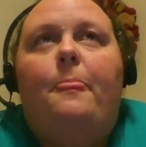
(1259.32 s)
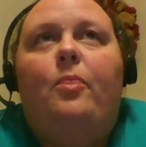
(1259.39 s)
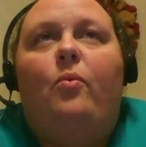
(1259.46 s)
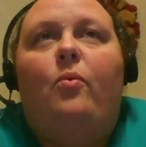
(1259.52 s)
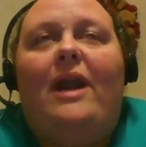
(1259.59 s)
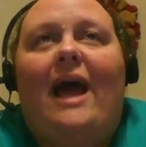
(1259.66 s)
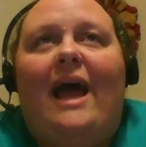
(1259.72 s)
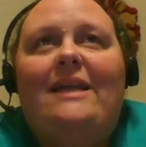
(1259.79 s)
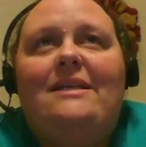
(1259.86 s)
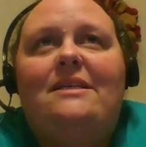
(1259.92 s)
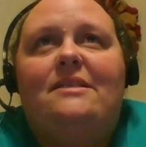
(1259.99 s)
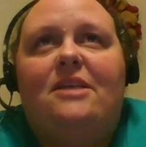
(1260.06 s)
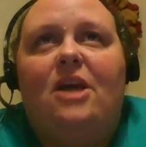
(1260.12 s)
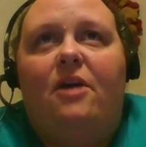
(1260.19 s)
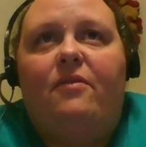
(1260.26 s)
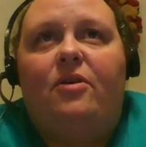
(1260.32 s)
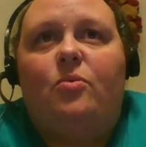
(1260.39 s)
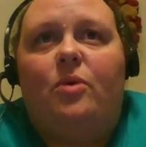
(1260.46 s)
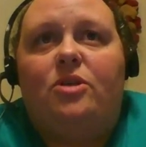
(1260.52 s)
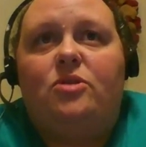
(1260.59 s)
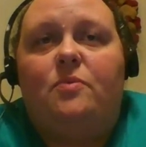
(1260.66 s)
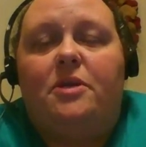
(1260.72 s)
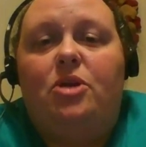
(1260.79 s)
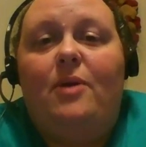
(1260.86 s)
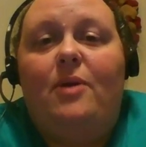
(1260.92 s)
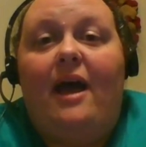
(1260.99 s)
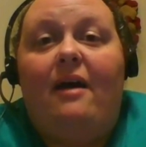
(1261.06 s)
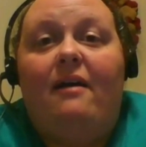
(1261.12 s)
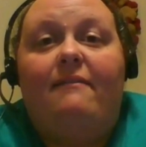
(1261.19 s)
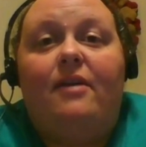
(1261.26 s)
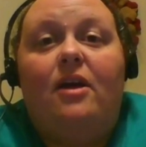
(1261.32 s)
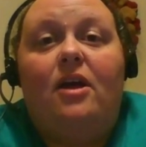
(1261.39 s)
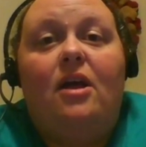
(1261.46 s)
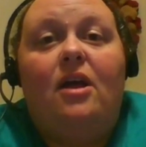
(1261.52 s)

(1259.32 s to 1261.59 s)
What I discovered was when you have